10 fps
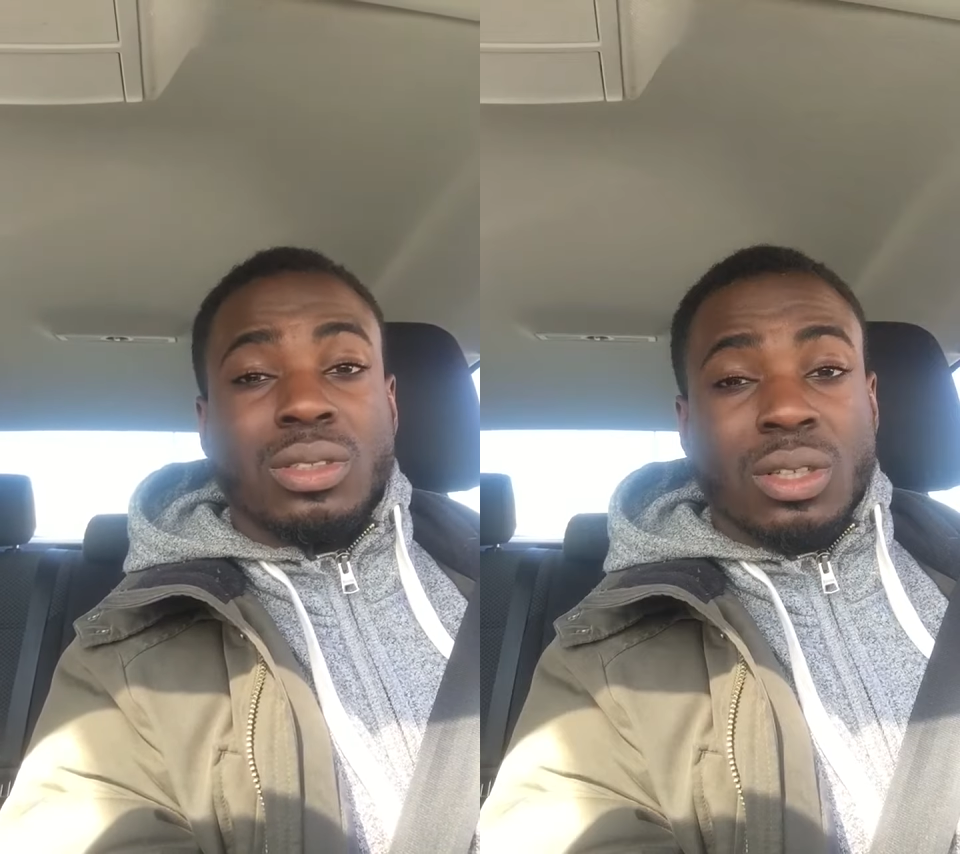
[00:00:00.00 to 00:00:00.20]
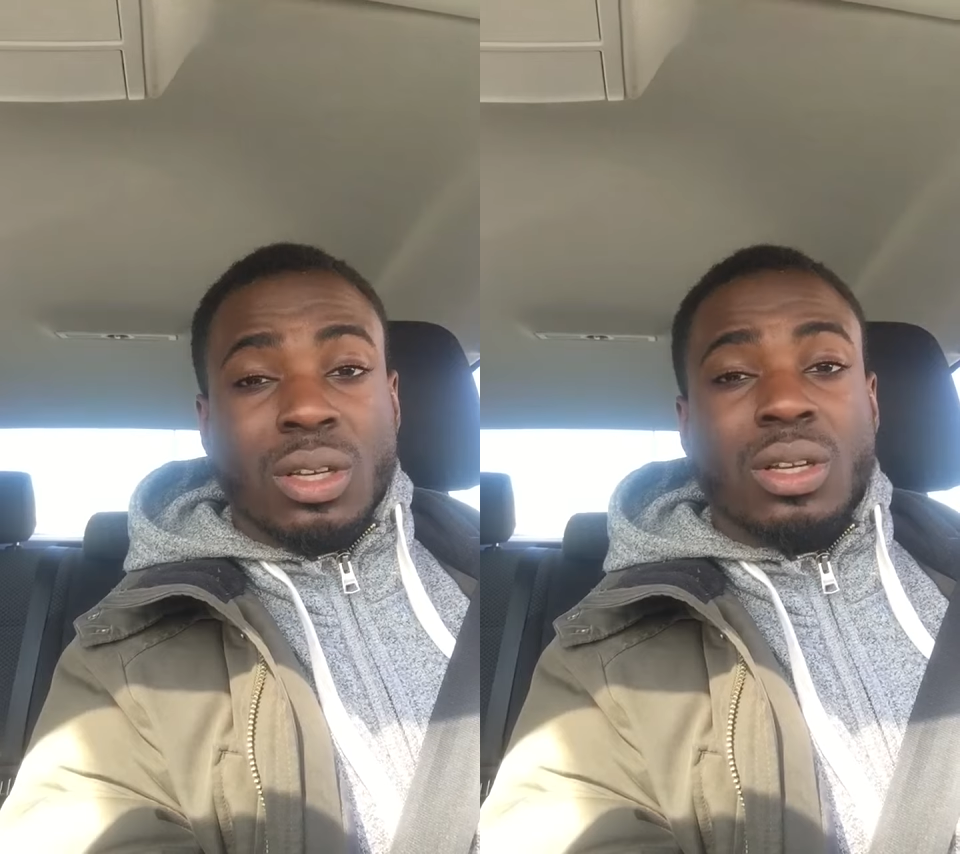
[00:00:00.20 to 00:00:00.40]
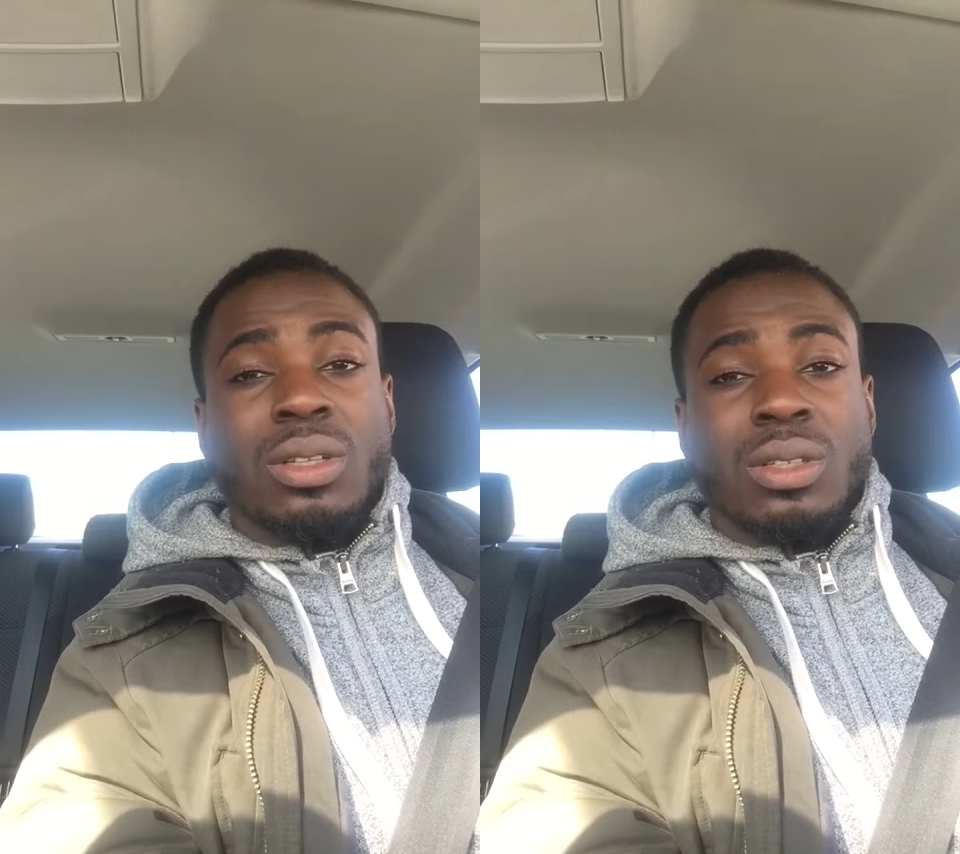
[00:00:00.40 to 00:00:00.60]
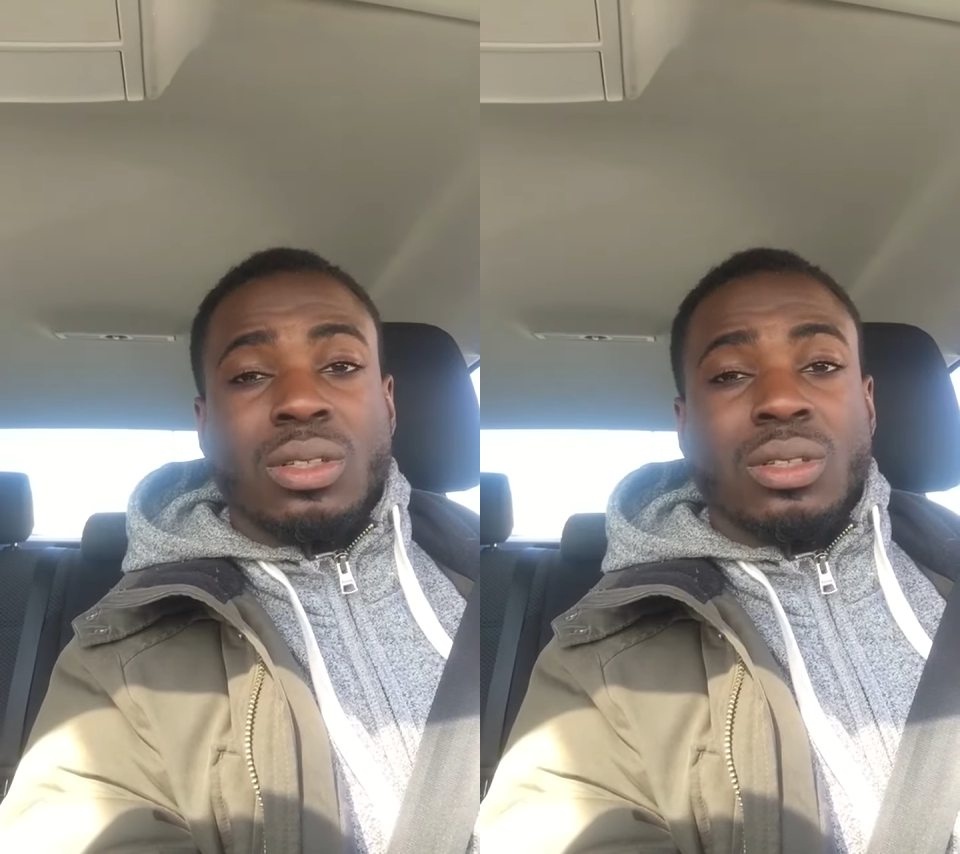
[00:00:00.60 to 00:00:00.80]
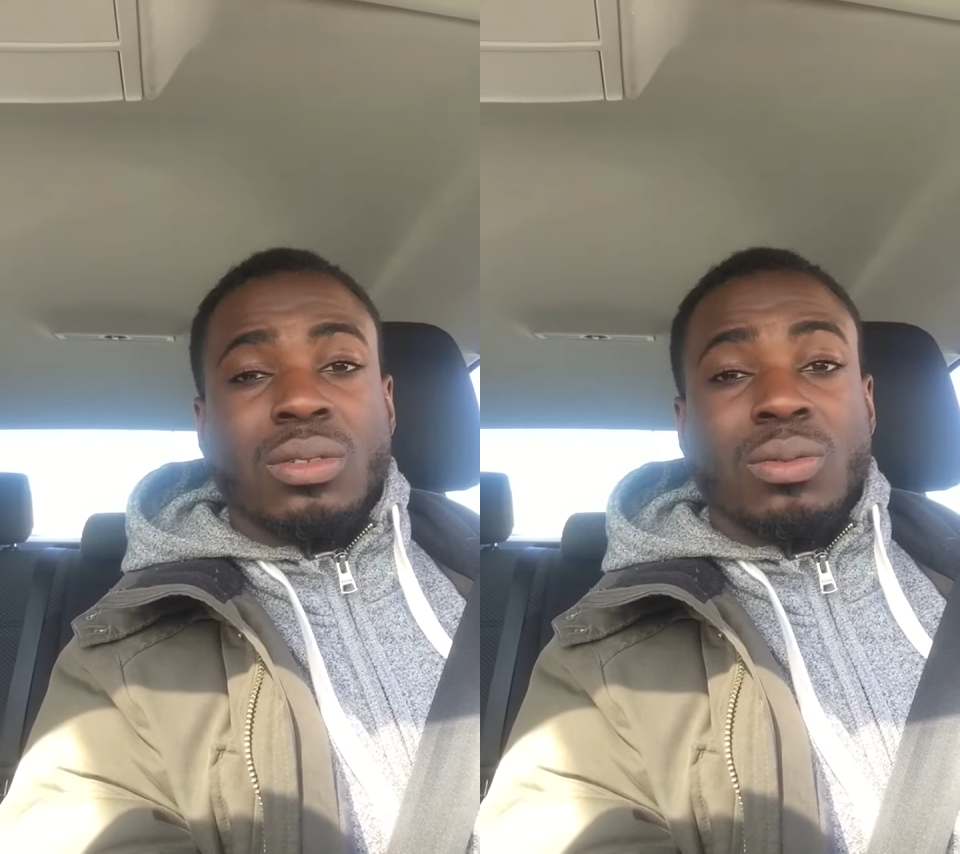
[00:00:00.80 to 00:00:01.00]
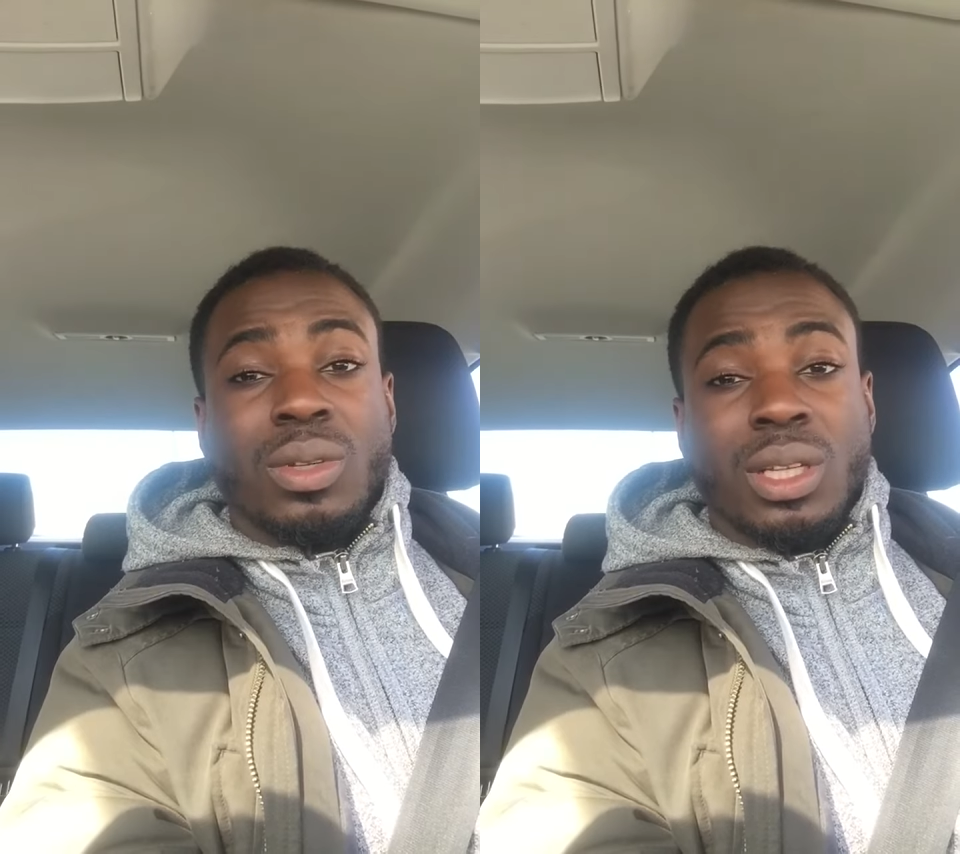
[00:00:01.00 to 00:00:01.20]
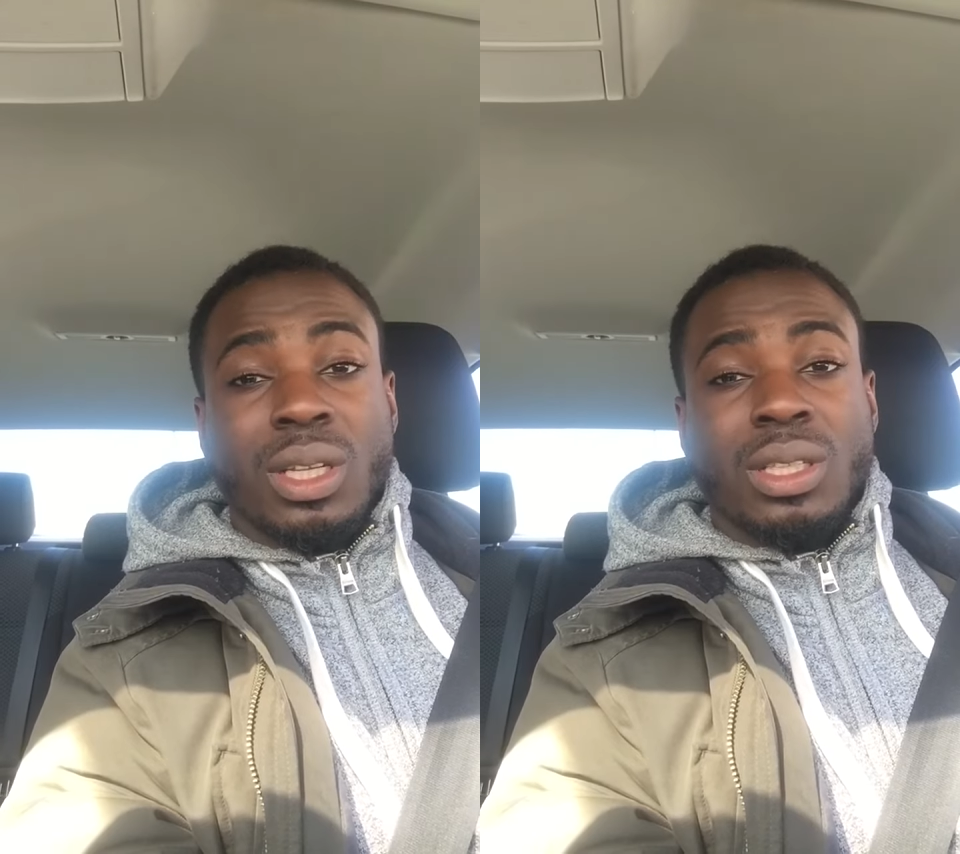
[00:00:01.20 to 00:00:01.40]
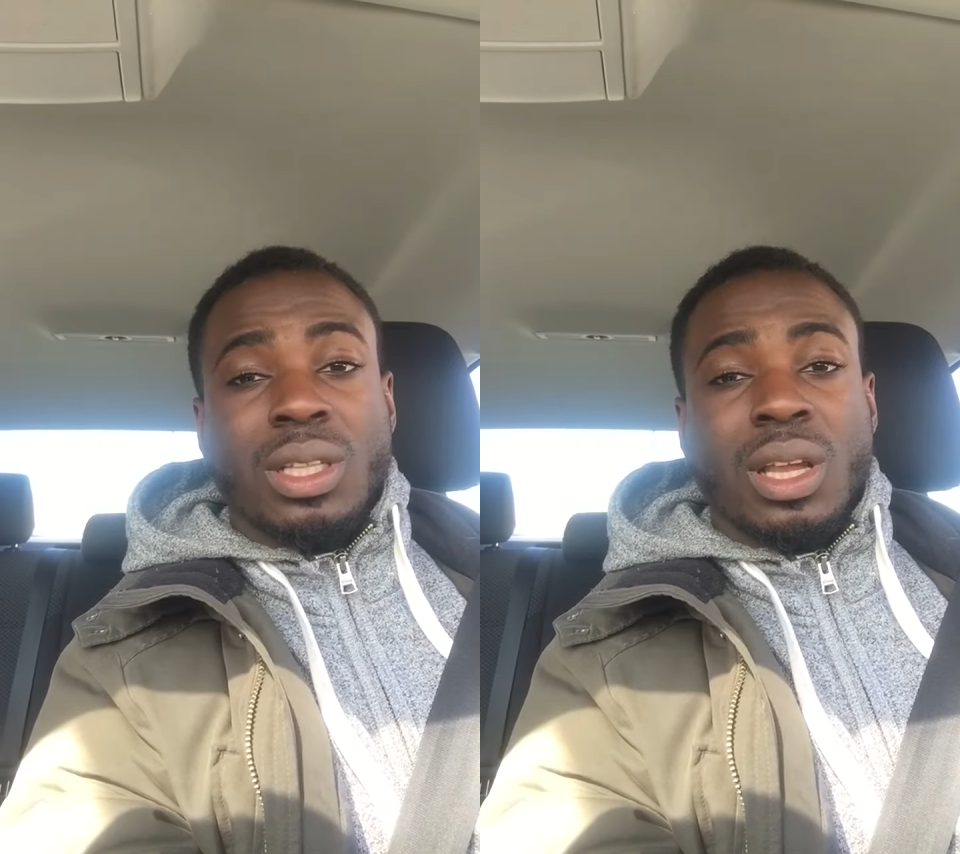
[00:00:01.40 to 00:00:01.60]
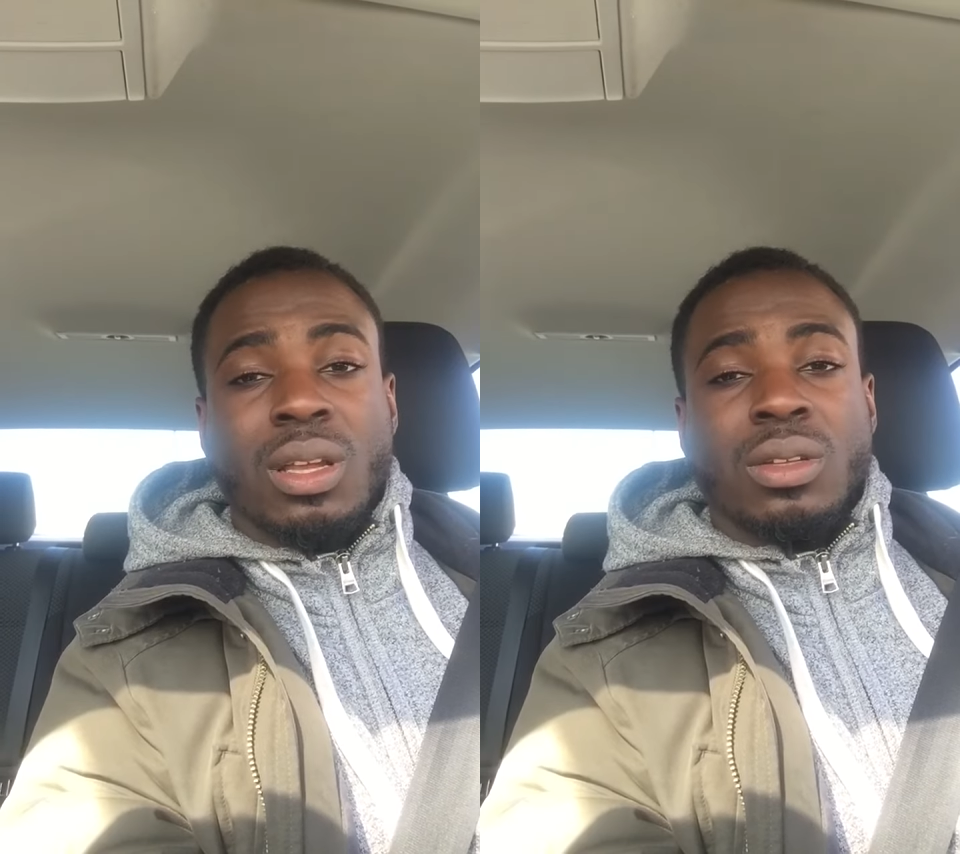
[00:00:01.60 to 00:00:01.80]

good we need that